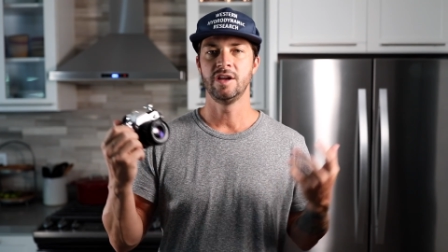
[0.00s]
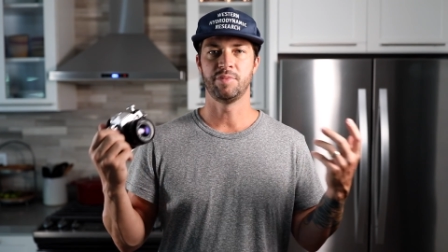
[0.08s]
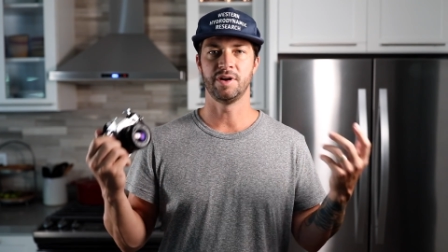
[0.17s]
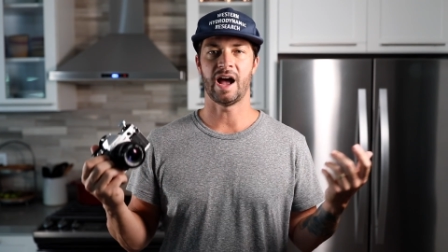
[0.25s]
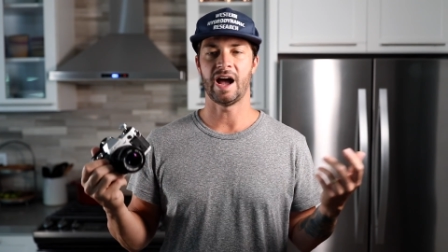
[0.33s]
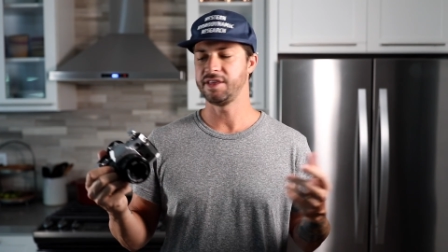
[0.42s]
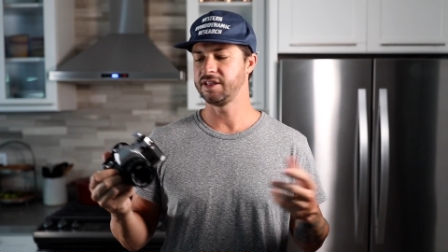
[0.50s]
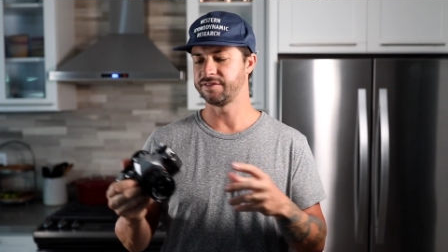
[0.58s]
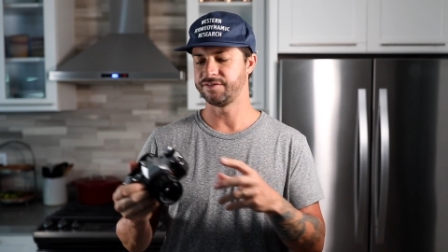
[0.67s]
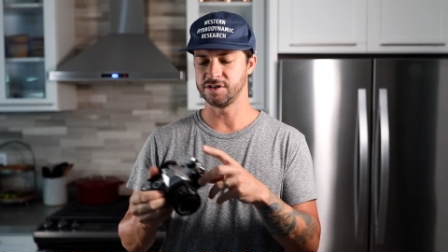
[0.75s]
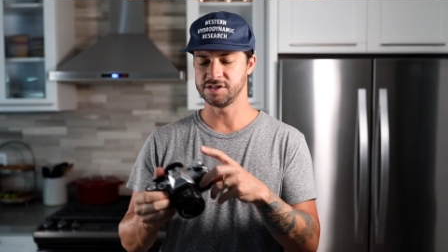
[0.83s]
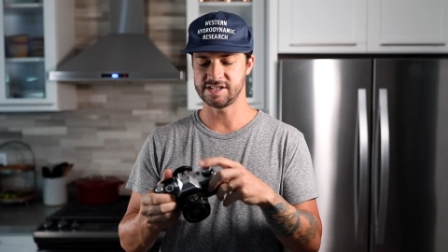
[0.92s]
but I think the
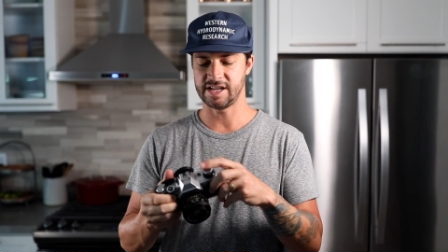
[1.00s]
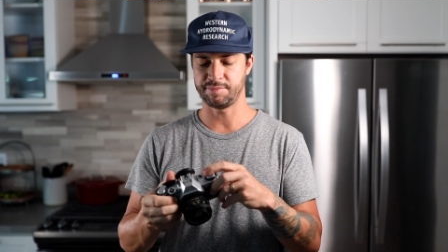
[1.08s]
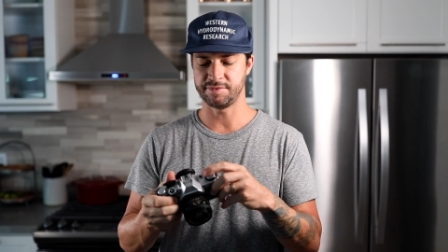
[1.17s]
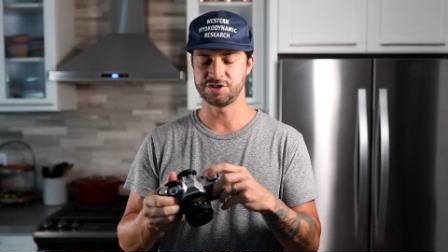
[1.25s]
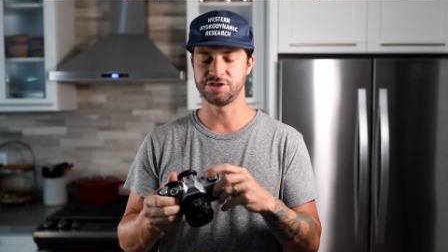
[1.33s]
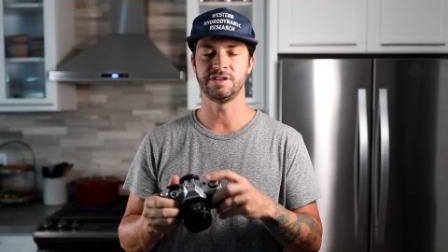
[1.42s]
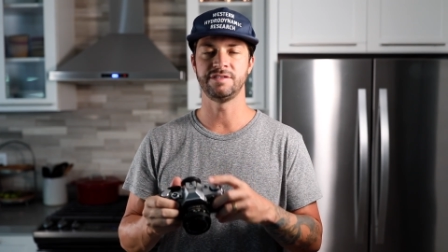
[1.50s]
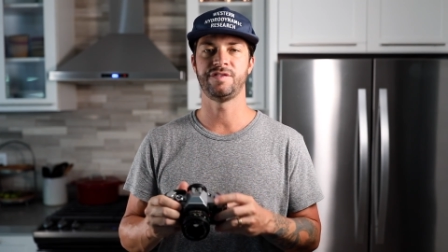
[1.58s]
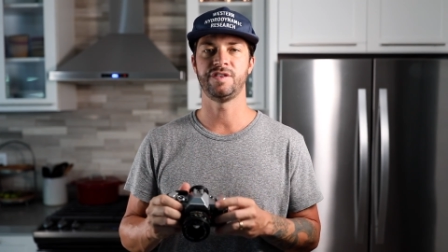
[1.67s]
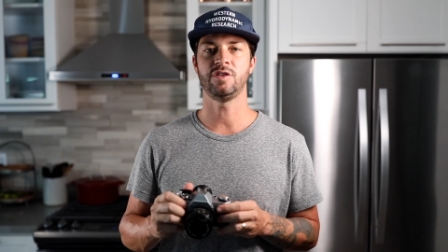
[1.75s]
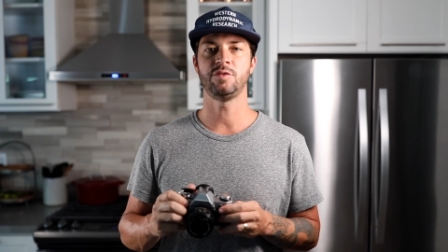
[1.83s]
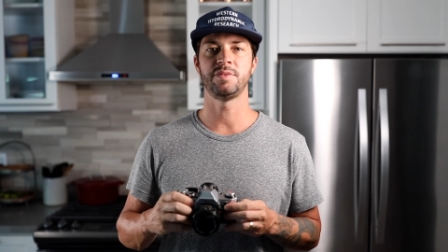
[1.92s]
first step in shooting
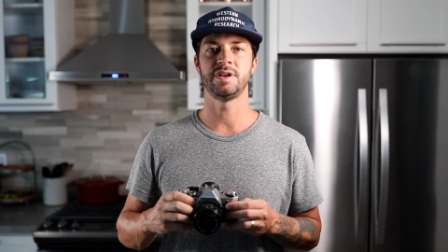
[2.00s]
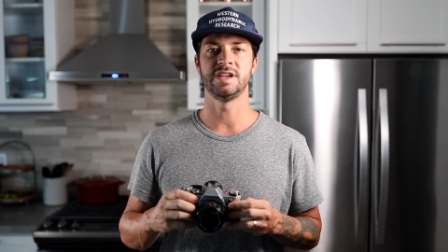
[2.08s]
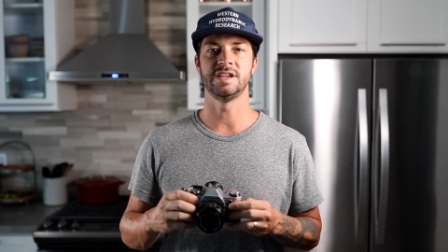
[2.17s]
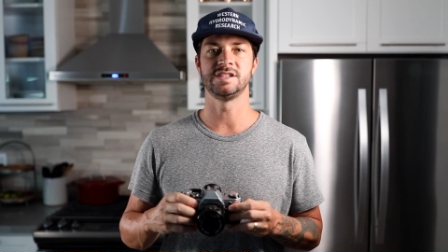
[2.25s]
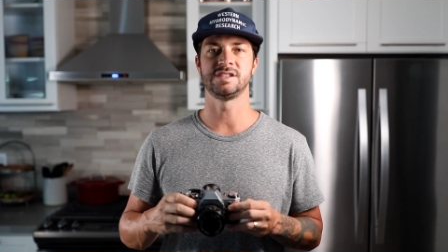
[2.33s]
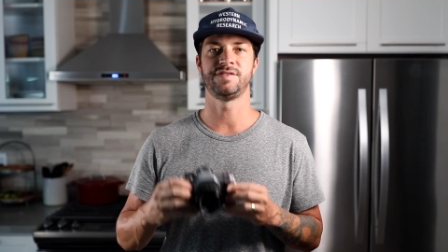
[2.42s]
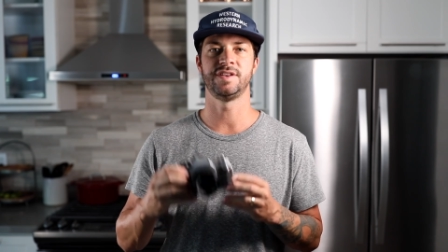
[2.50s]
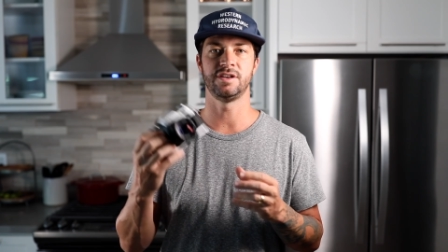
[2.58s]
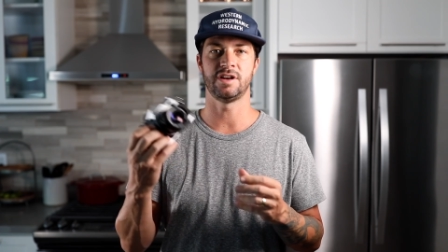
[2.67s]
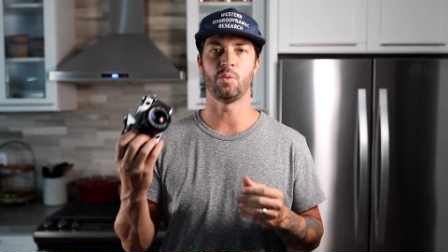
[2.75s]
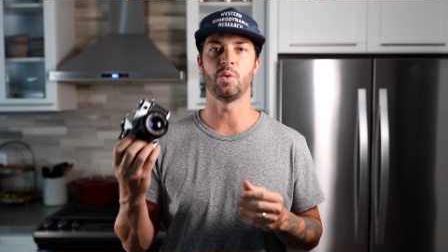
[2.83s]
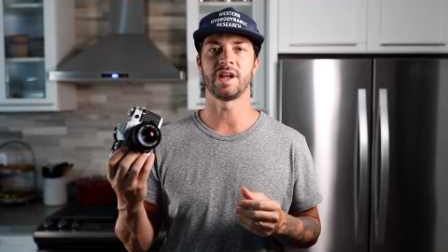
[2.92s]
film is
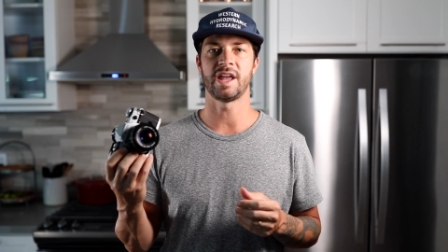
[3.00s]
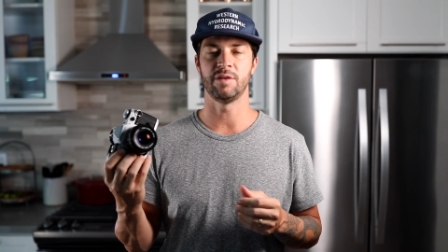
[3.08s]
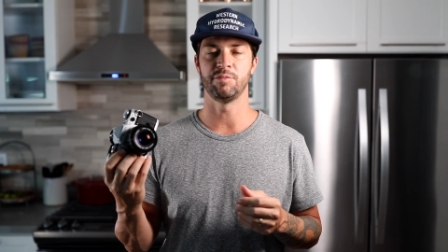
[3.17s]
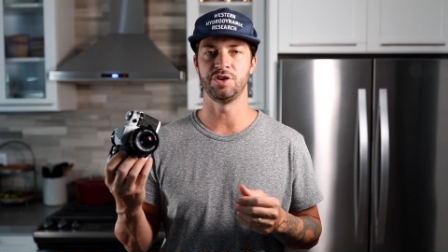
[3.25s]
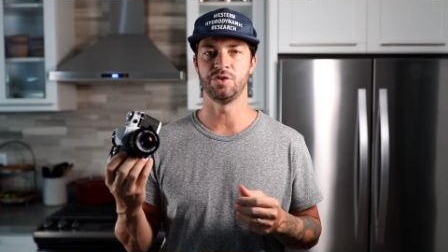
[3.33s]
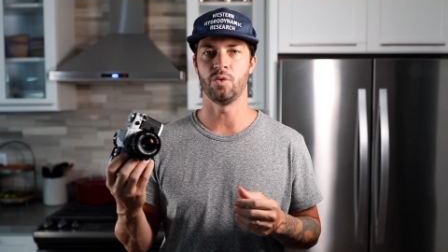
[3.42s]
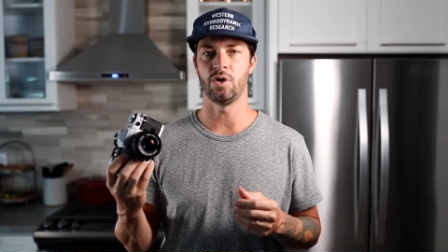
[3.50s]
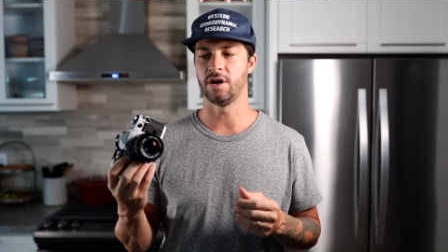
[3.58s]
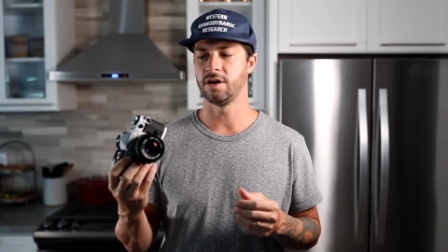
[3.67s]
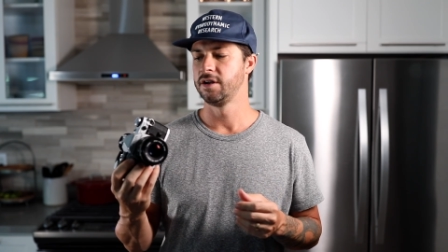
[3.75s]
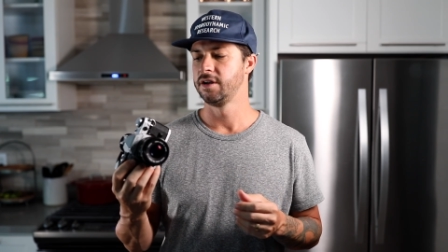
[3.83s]
figuring out what camera you want.